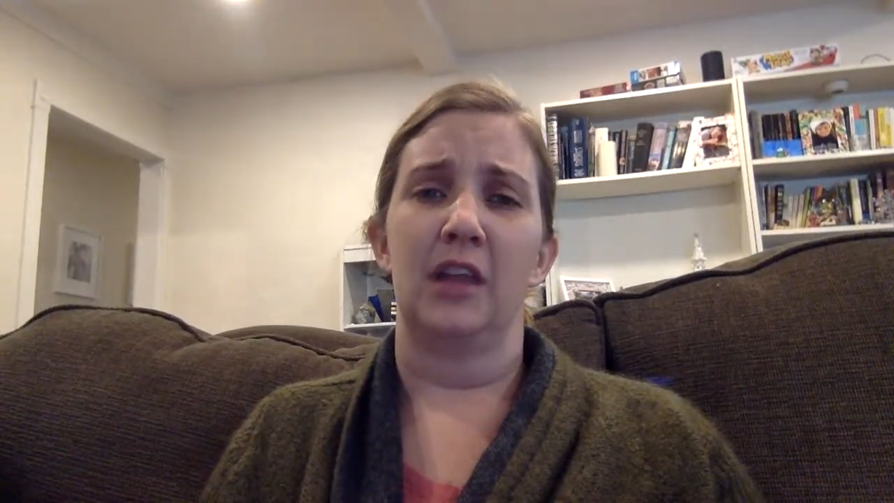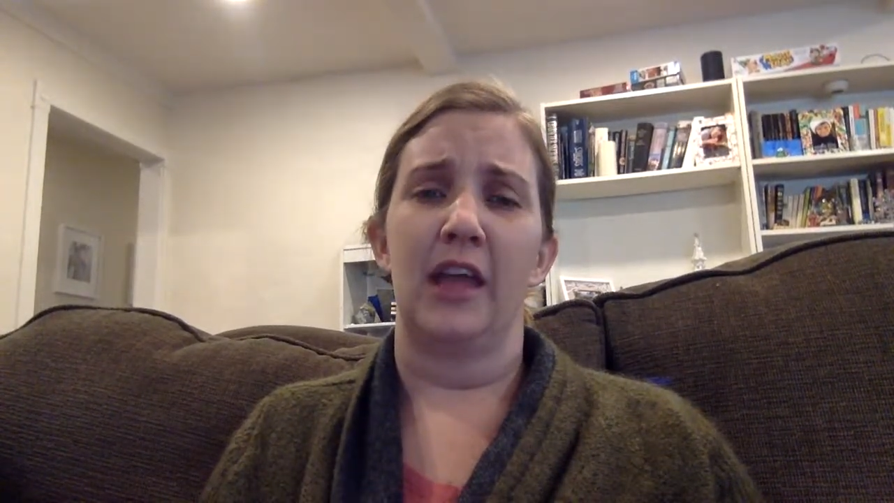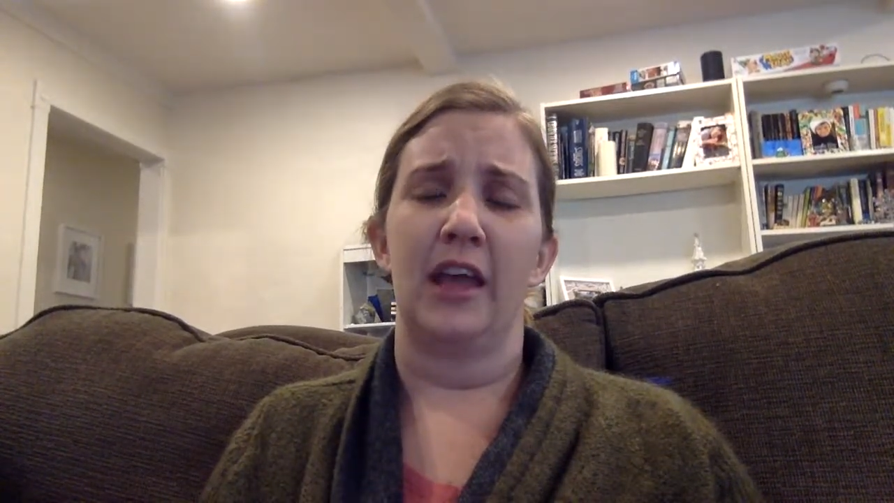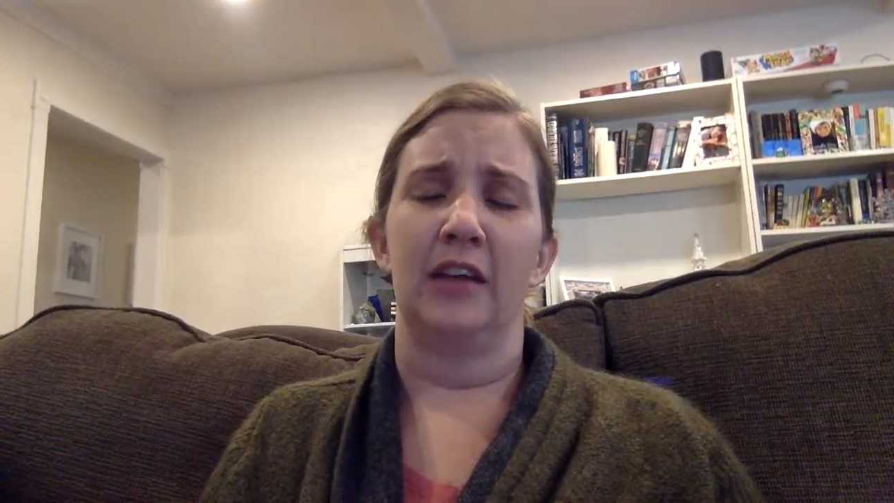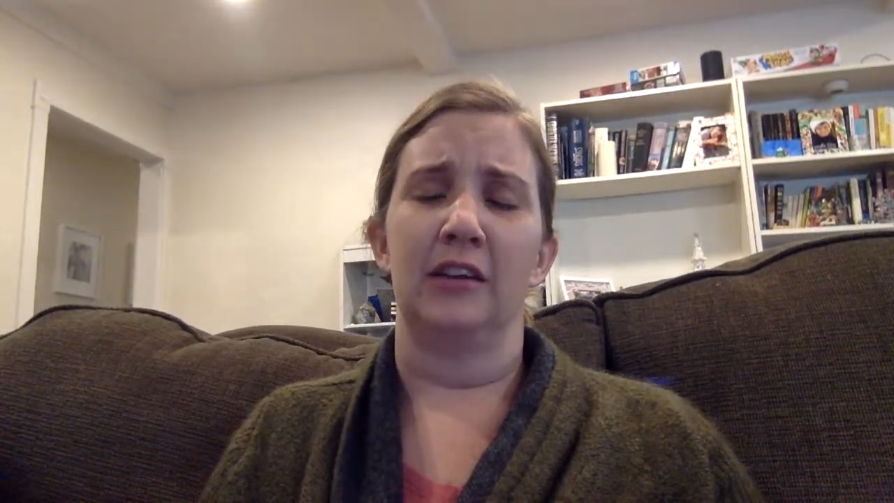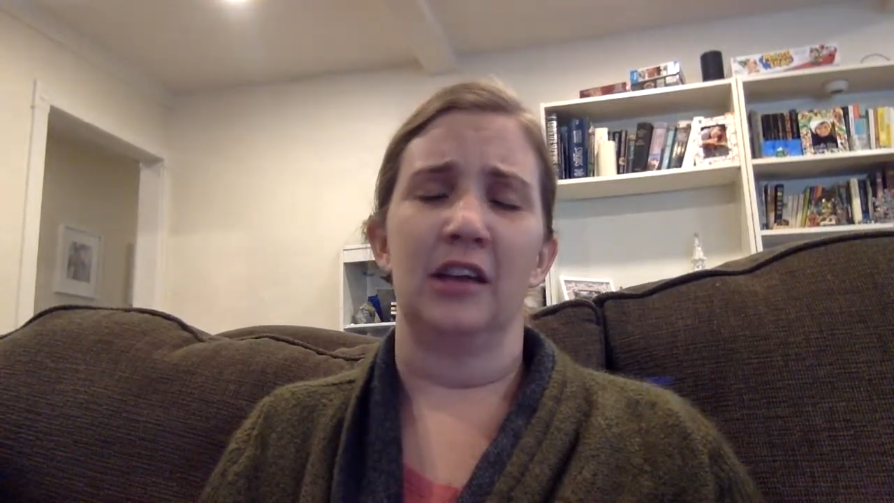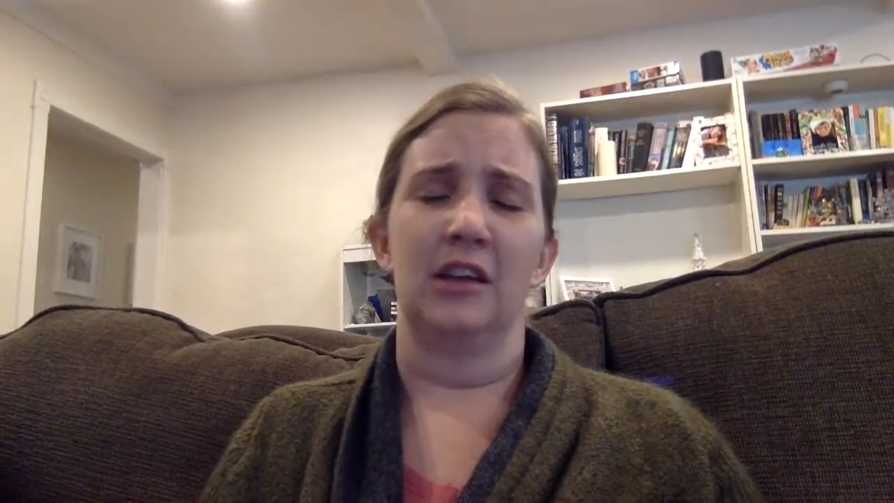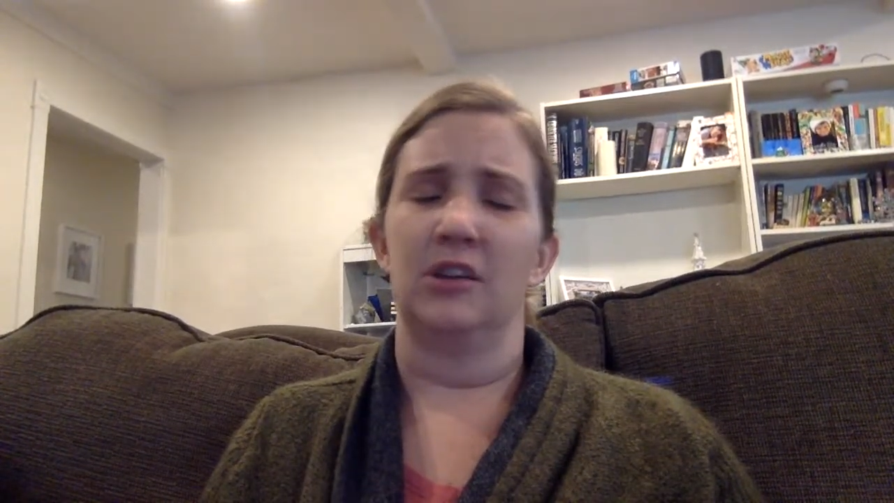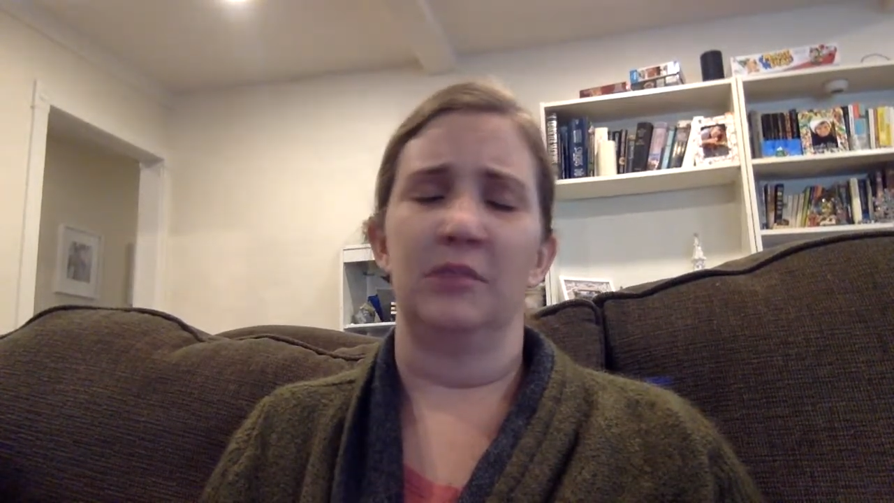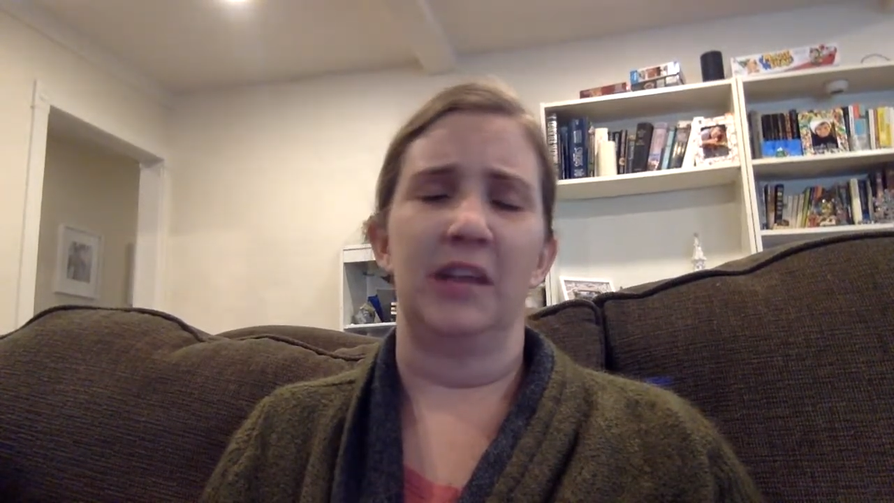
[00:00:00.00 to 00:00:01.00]
And
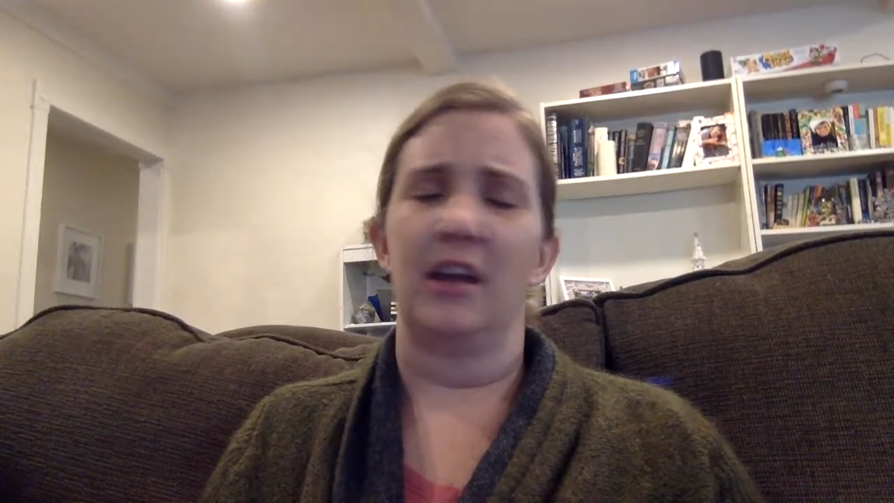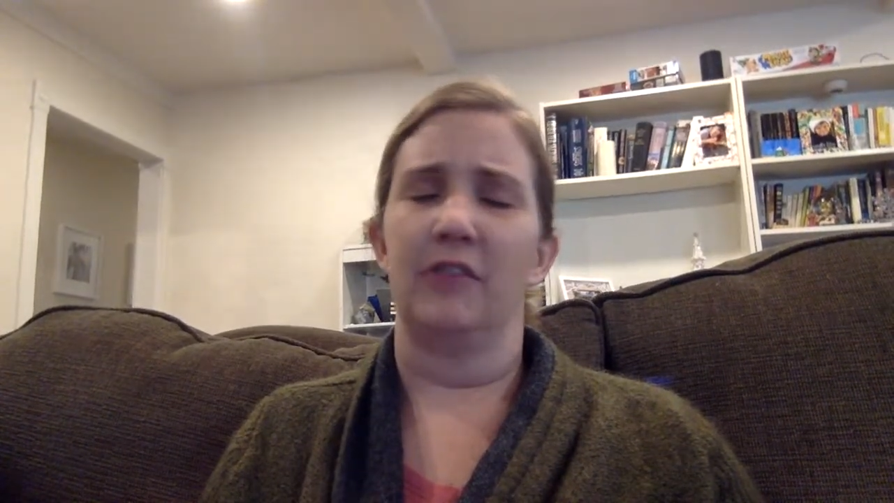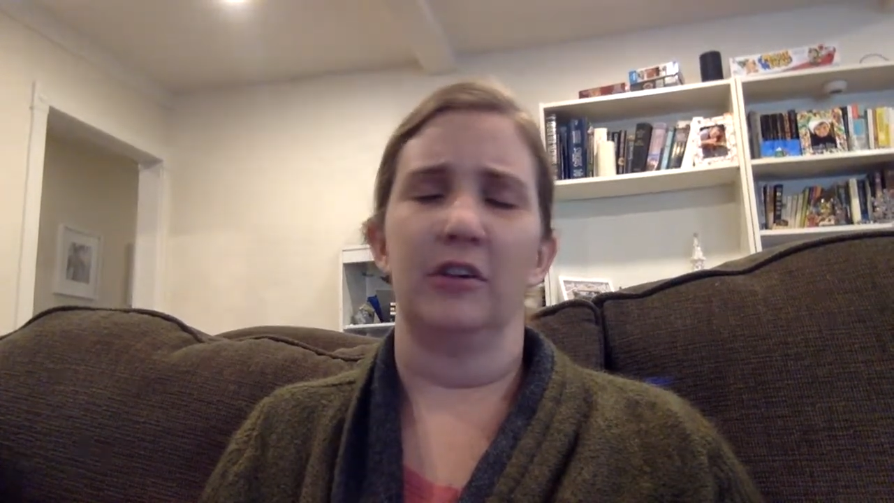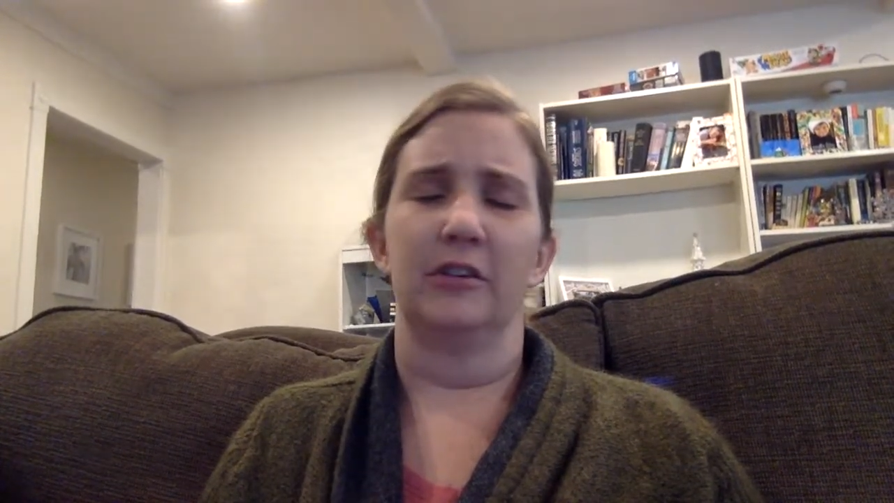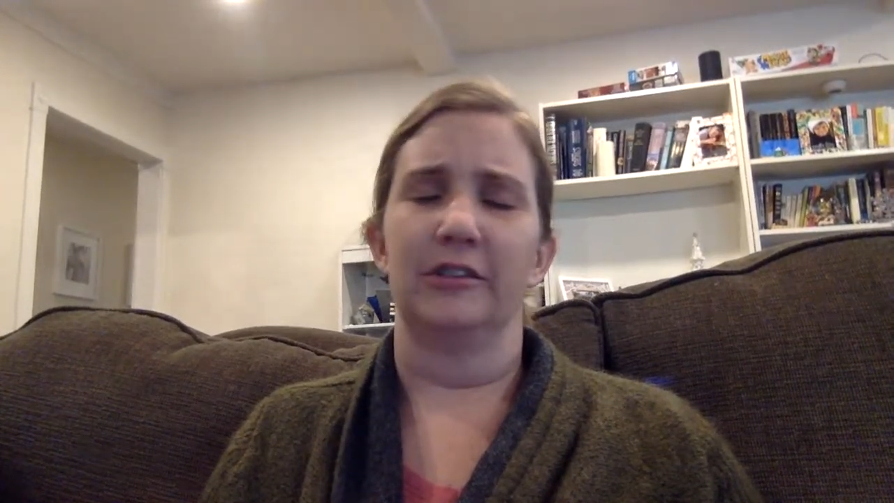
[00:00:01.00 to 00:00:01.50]
again, nobody ever